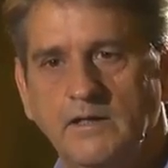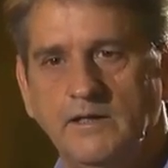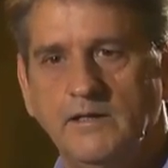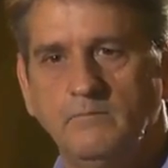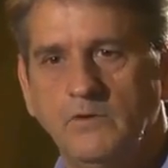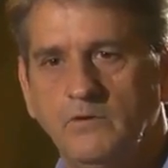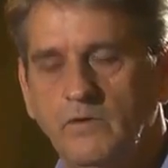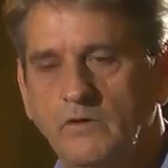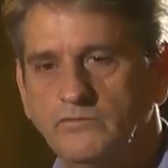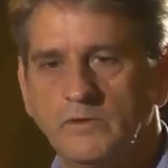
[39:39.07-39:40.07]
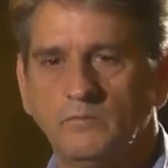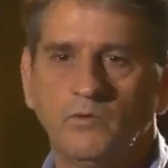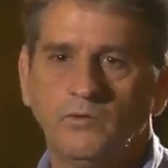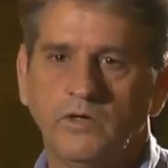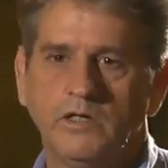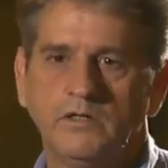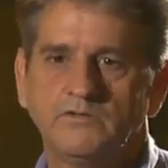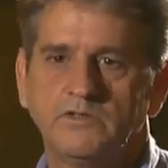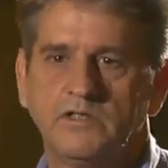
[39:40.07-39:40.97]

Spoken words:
and then move on somewhere else.